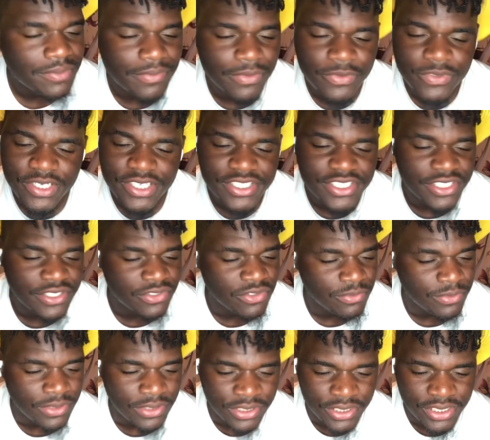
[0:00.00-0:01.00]
both their channels gonna
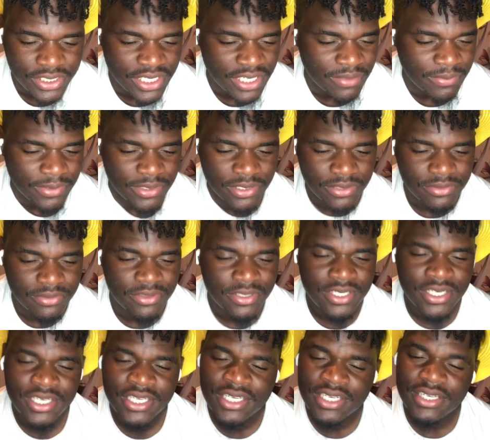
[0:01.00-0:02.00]
be linked down below
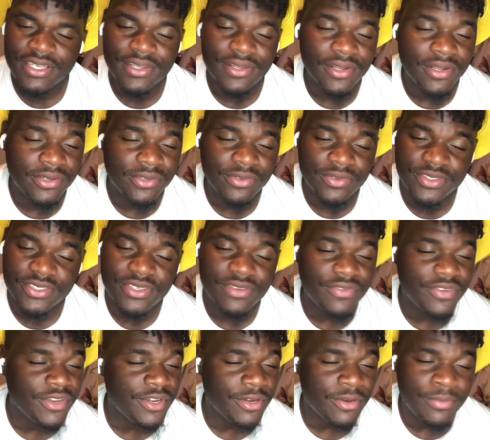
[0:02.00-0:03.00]
along the rest of the
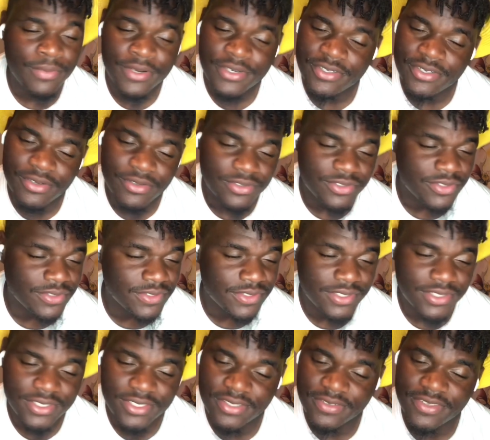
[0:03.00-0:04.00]
video. Make sure you go show us
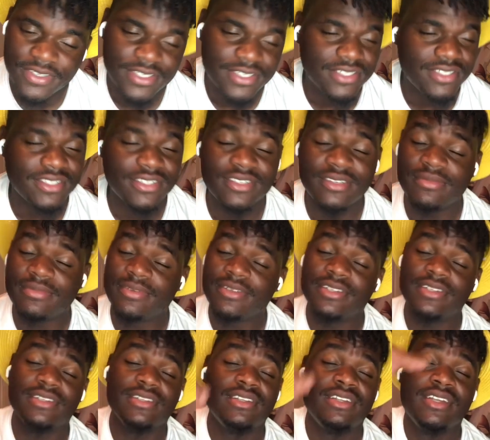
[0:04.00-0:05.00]
love. Hit the sub
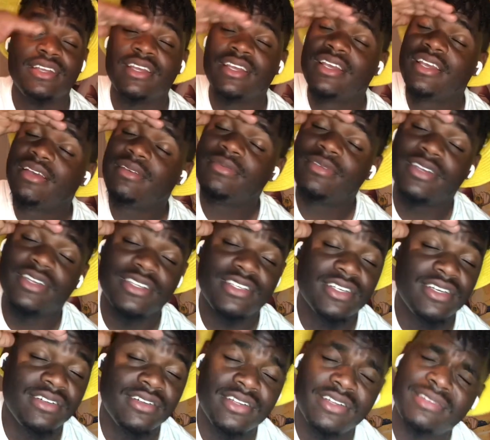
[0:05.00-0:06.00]
button. i to catch
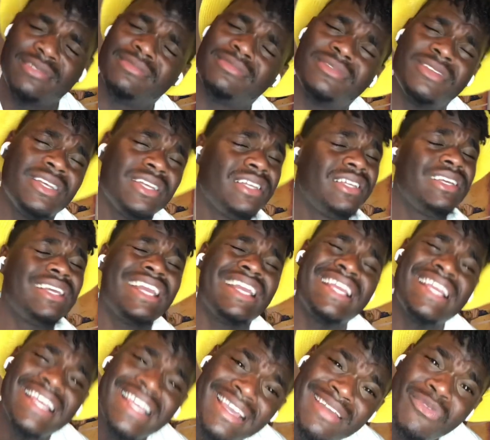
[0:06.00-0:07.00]
y'all next.
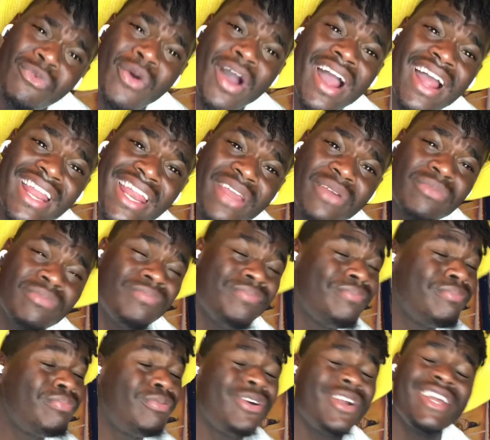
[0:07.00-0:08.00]
Why they
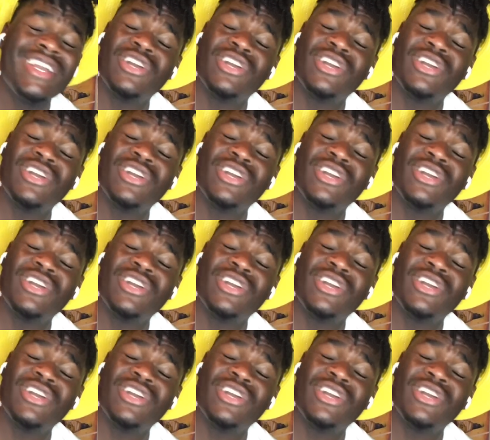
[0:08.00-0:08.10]
boy they